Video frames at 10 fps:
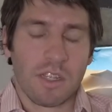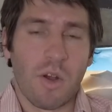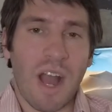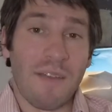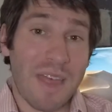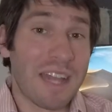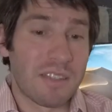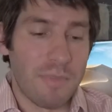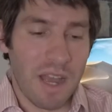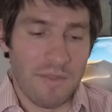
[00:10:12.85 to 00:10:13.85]
So I have
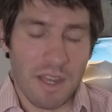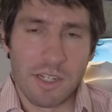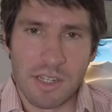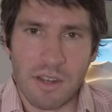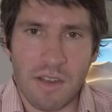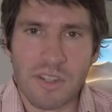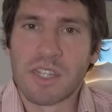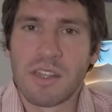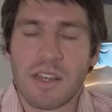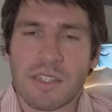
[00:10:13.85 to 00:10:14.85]
that to my advantage, and
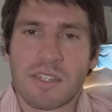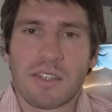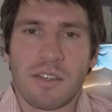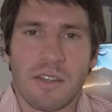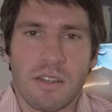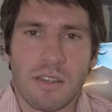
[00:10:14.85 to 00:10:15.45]
obviously that's